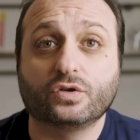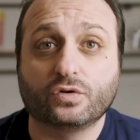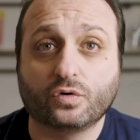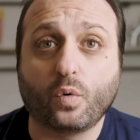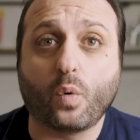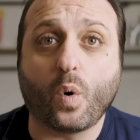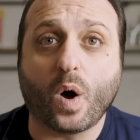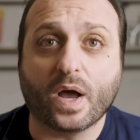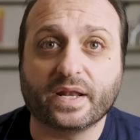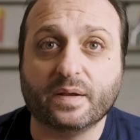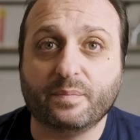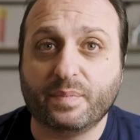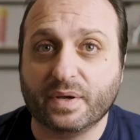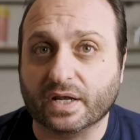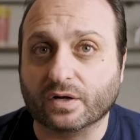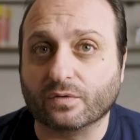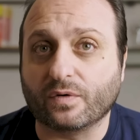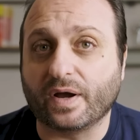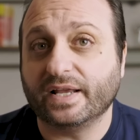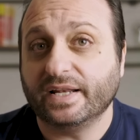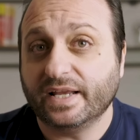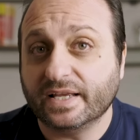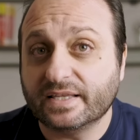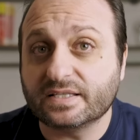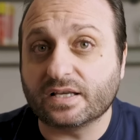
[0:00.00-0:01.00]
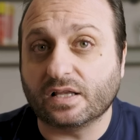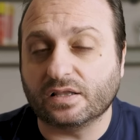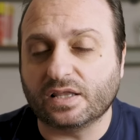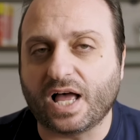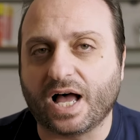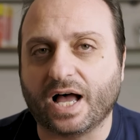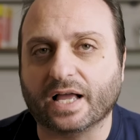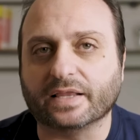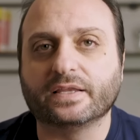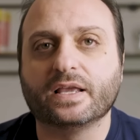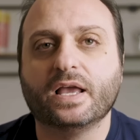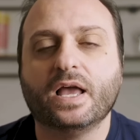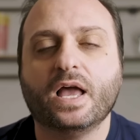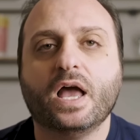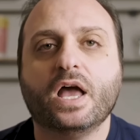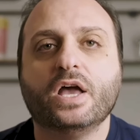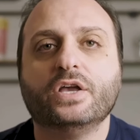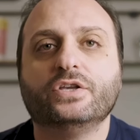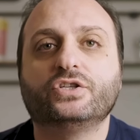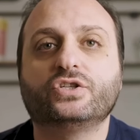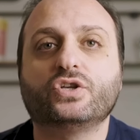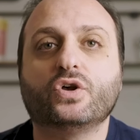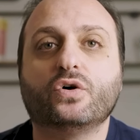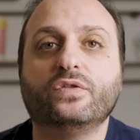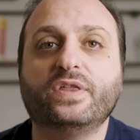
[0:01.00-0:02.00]
quite a bit, right? It's a lot.
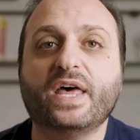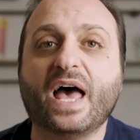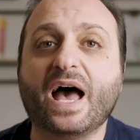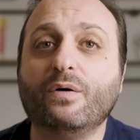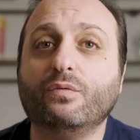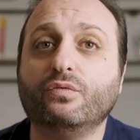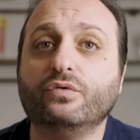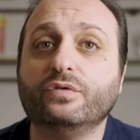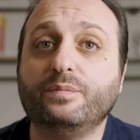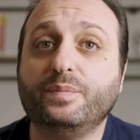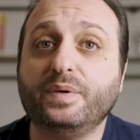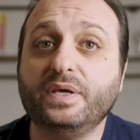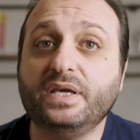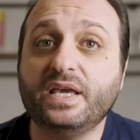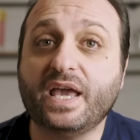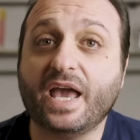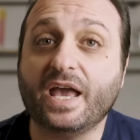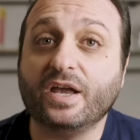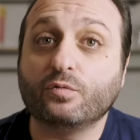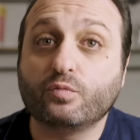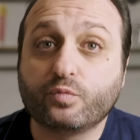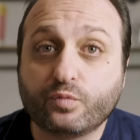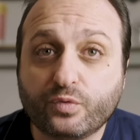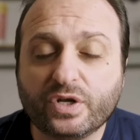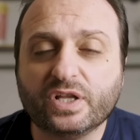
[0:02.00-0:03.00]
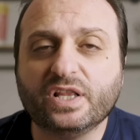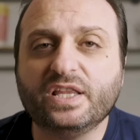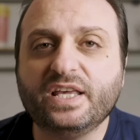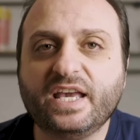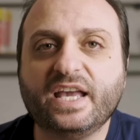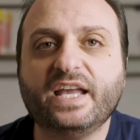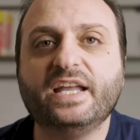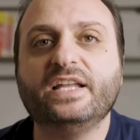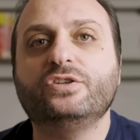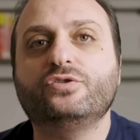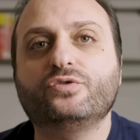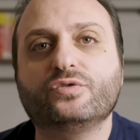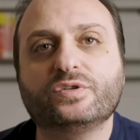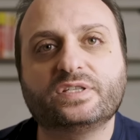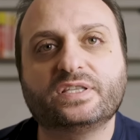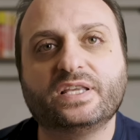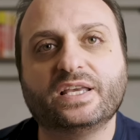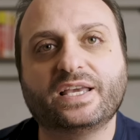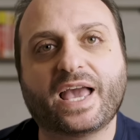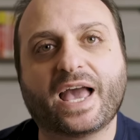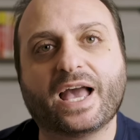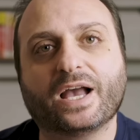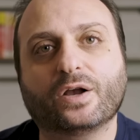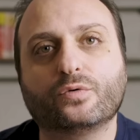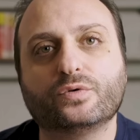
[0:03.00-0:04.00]
So that would be a really
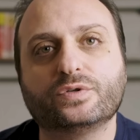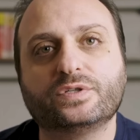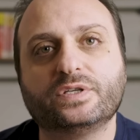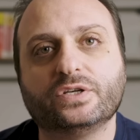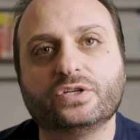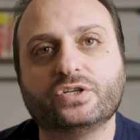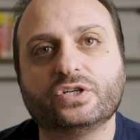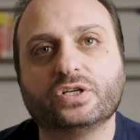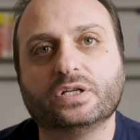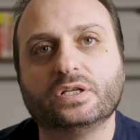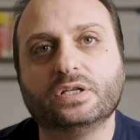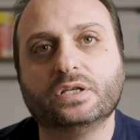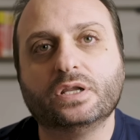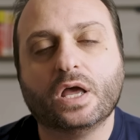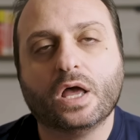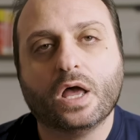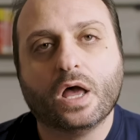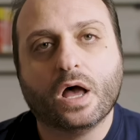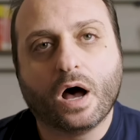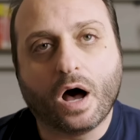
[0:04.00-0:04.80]
interesting acquisition